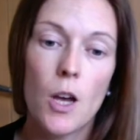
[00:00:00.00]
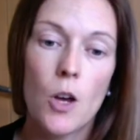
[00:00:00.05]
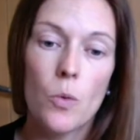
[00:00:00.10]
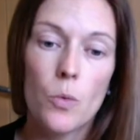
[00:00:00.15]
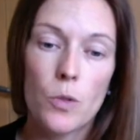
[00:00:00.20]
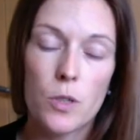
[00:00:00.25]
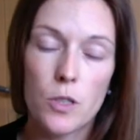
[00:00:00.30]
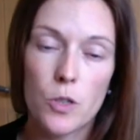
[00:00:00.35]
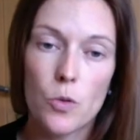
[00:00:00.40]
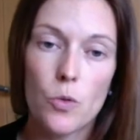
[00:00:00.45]

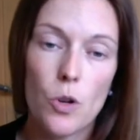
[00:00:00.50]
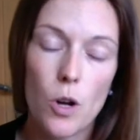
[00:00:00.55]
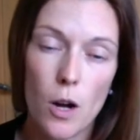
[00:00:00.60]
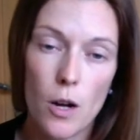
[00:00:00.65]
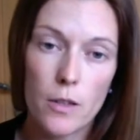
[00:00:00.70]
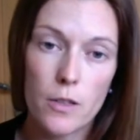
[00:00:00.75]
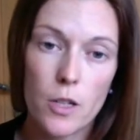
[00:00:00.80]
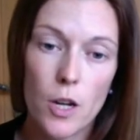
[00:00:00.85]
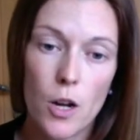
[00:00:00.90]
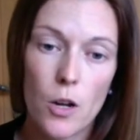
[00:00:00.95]
We've still got
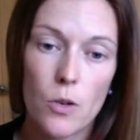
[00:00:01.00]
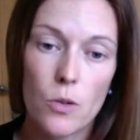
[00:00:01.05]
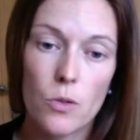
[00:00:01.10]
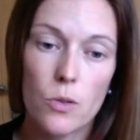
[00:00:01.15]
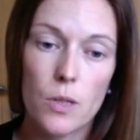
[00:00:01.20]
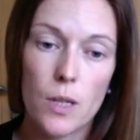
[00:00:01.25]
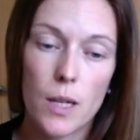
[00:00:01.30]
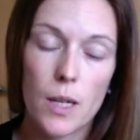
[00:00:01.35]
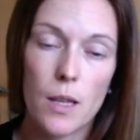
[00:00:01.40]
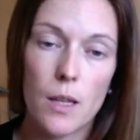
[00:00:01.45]
our
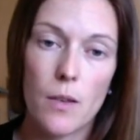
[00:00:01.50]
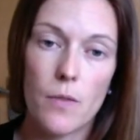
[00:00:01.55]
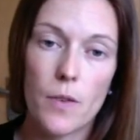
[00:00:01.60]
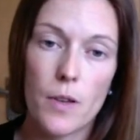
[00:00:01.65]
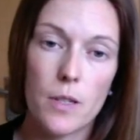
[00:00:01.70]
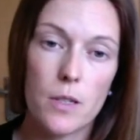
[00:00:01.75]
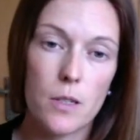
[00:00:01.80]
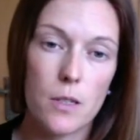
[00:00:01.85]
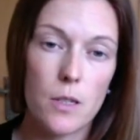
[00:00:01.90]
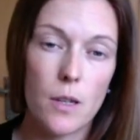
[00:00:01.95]
toes in the
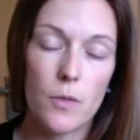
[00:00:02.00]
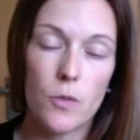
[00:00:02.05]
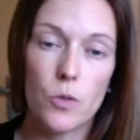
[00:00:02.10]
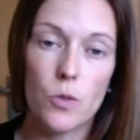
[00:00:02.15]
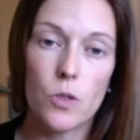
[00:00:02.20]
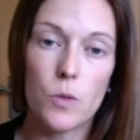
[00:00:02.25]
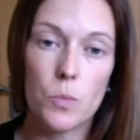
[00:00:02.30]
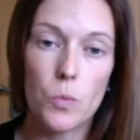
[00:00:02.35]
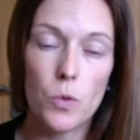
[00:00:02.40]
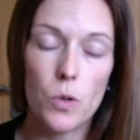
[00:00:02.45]
investor stuff, in the
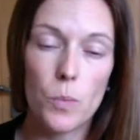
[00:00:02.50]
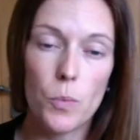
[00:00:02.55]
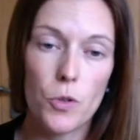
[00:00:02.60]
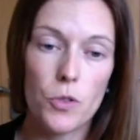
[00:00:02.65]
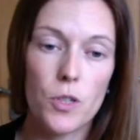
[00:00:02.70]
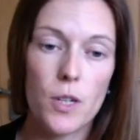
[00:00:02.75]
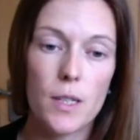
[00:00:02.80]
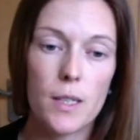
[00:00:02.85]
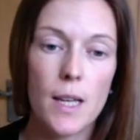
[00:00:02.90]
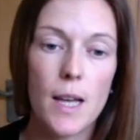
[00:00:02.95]
smaller
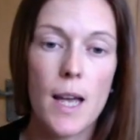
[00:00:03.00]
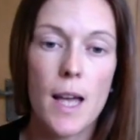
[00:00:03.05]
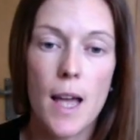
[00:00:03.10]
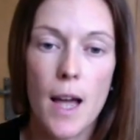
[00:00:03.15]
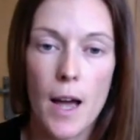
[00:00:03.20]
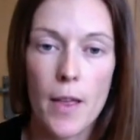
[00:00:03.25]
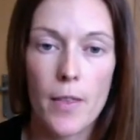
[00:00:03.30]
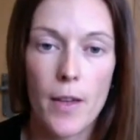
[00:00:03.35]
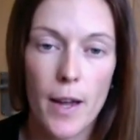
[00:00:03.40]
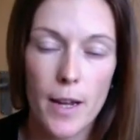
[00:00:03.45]
projects,
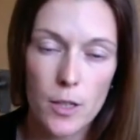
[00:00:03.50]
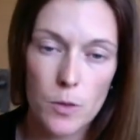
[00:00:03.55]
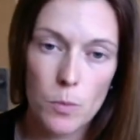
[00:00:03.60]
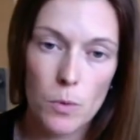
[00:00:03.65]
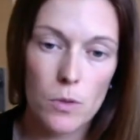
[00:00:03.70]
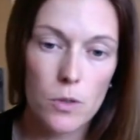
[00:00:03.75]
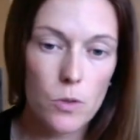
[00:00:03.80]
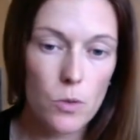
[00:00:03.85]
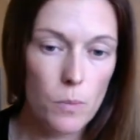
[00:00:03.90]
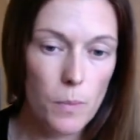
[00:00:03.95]
and the HMO
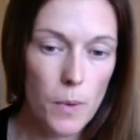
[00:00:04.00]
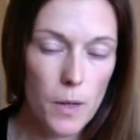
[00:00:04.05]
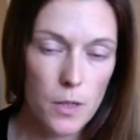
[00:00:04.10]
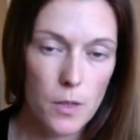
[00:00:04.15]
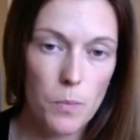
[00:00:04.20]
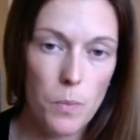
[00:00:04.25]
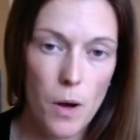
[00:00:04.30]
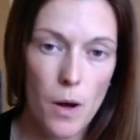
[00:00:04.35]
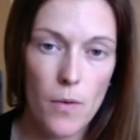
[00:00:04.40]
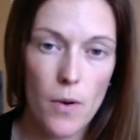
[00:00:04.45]
is still a
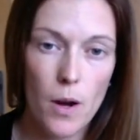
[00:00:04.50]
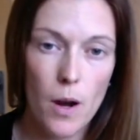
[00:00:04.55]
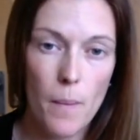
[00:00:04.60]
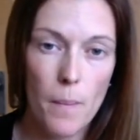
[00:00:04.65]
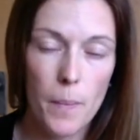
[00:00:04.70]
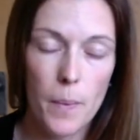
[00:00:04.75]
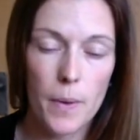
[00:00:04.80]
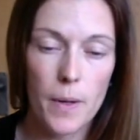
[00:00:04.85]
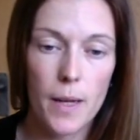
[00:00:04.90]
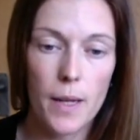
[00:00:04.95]
massive part of our
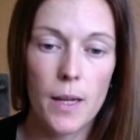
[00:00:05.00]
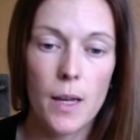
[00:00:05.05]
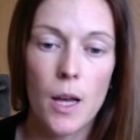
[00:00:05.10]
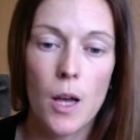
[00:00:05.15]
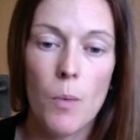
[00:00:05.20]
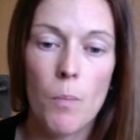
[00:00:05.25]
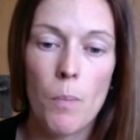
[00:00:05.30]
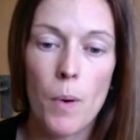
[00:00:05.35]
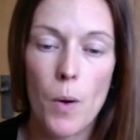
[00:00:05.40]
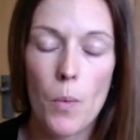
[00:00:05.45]
company.
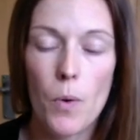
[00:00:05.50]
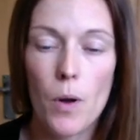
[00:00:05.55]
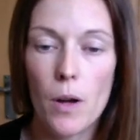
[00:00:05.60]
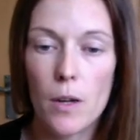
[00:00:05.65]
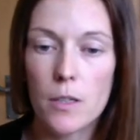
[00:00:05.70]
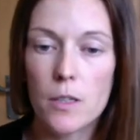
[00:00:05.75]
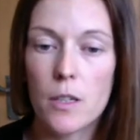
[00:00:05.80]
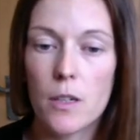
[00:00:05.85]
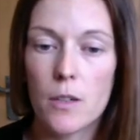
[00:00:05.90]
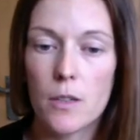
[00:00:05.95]
But we are
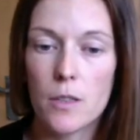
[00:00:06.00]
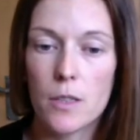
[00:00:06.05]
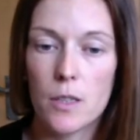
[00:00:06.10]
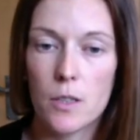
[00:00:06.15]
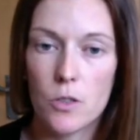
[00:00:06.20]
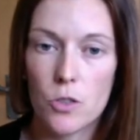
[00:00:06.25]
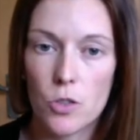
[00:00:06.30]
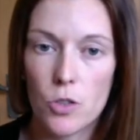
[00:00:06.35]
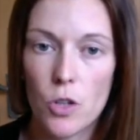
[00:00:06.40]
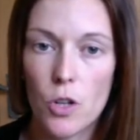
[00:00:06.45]
starting
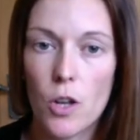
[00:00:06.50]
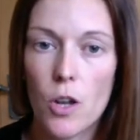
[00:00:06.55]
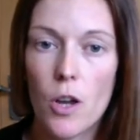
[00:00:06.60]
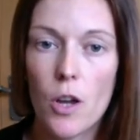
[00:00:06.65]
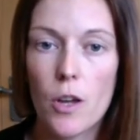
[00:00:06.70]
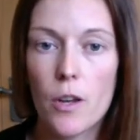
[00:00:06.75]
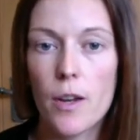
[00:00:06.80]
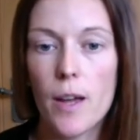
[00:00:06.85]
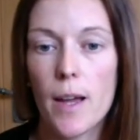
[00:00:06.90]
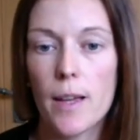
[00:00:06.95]
to
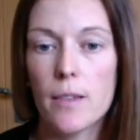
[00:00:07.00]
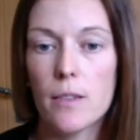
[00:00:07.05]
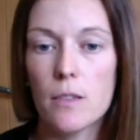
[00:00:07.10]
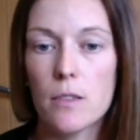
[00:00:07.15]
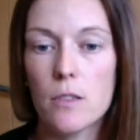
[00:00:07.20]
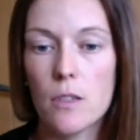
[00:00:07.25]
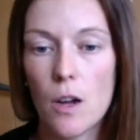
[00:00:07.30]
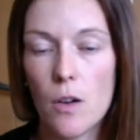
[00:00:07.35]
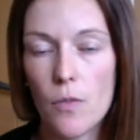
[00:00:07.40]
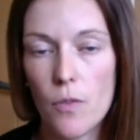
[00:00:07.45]
learn and
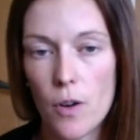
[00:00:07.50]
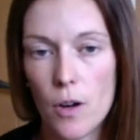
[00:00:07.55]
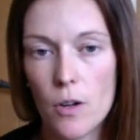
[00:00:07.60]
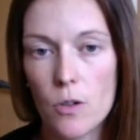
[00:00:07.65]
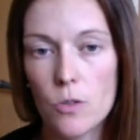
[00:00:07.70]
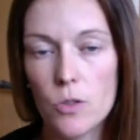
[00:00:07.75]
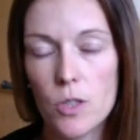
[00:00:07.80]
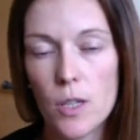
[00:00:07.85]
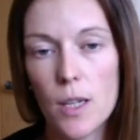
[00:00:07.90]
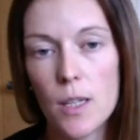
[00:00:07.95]

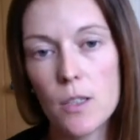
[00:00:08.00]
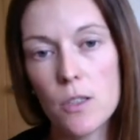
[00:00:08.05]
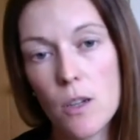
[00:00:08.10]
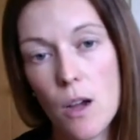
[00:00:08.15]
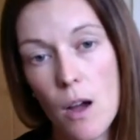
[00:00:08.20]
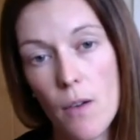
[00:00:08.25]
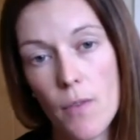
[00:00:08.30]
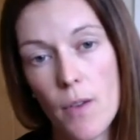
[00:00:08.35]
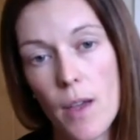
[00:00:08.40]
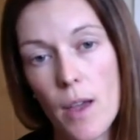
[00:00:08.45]
divulge into
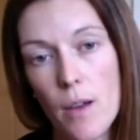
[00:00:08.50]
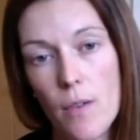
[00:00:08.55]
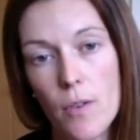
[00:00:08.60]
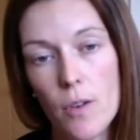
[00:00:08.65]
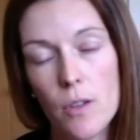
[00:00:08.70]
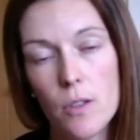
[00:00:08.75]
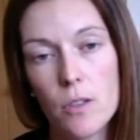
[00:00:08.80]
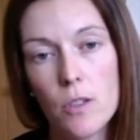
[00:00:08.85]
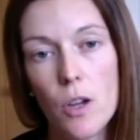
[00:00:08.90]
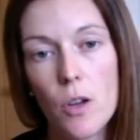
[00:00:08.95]
other
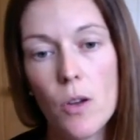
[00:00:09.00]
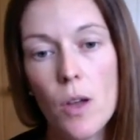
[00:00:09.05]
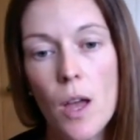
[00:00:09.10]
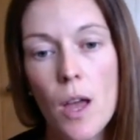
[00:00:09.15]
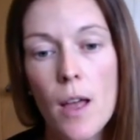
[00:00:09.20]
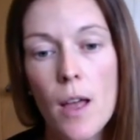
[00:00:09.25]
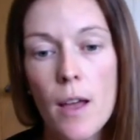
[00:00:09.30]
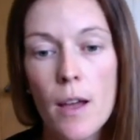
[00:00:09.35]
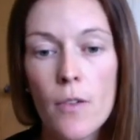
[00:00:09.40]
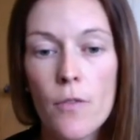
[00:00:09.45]
areas. So
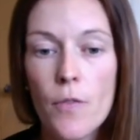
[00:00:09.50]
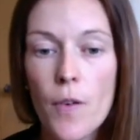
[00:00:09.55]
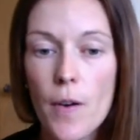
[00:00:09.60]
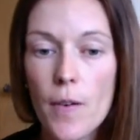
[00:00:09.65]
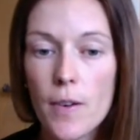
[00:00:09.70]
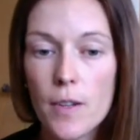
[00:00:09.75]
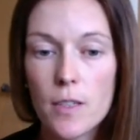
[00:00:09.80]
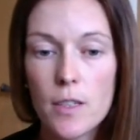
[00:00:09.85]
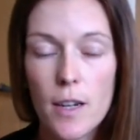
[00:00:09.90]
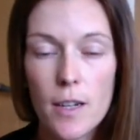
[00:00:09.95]
very
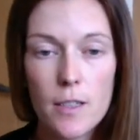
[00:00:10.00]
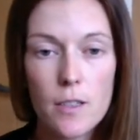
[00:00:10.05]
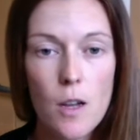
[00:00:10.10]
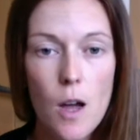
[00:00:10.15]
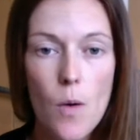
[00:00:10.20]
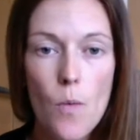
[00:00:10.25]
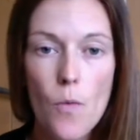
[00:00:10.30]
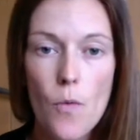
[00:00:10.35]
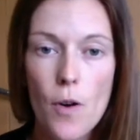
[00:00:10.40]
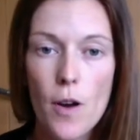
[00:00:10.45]
exciting
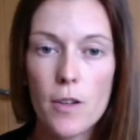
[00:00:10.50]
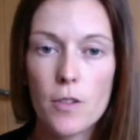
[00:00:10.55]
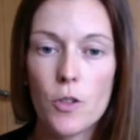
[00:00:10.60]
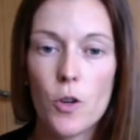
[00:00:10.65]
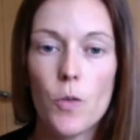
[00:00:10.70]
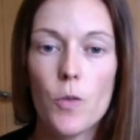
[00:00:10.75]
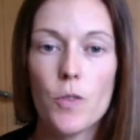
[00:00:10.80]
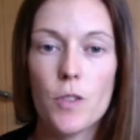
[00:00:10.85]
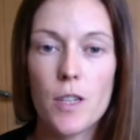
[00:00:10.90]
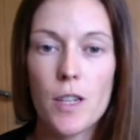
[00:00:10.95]
time for us.
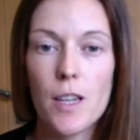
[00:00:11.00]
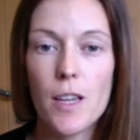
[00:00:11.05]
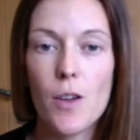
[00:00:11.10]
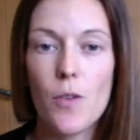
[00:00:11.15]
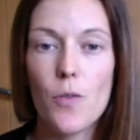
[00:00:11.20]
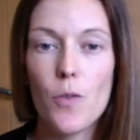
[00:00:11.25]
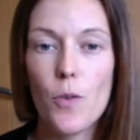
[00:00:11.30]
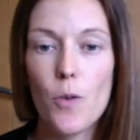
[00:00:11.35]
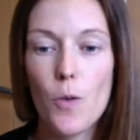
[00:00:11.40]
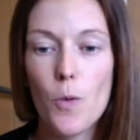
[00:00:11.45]
Obviously,
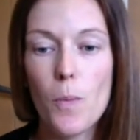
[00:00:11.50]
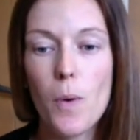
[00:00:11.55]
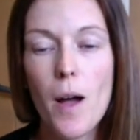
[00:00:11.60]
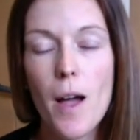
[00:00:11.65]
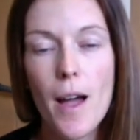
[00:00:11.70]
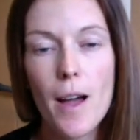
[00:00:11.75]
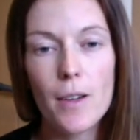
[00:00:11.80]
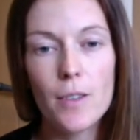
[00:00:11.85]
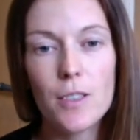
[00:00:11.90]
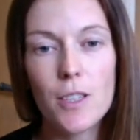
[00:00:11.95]
for my
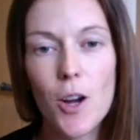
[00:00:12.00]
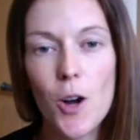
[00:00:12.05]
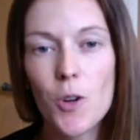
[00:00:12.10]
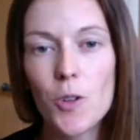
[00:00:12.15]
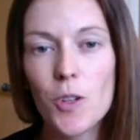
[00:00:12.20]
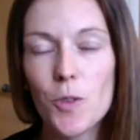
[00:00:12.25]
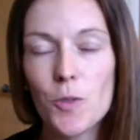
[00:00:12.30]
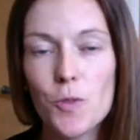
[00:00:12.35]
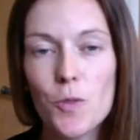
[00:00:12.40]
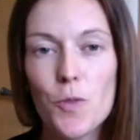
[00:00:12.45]
household,
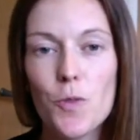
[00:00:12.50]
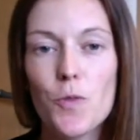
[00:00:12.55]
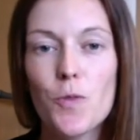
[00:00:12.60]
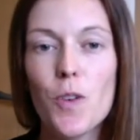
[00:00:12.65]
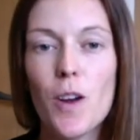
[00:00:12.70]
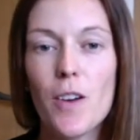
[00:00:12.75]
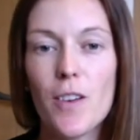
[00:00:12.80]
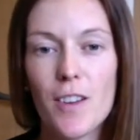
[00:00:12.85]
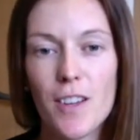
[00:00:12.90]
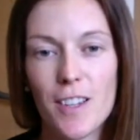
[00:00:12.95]
it was a
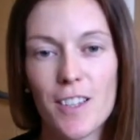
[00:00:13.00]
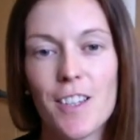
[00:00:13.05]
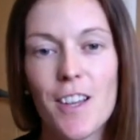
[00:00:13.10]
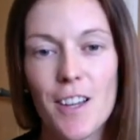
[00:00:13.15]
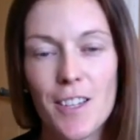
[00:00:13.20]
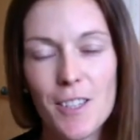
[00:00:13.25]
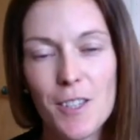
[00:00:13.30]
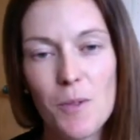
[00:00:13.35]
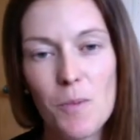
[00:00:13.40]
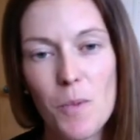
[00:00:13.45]
very
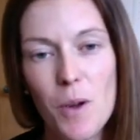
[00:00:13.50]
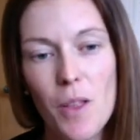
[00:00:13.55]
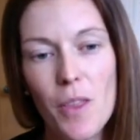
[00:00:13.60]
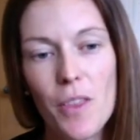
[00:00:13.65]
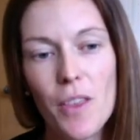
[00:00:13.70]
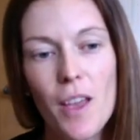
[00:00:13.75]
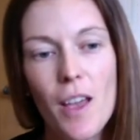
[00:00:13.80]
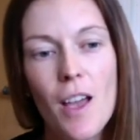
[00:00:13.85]
exciting month.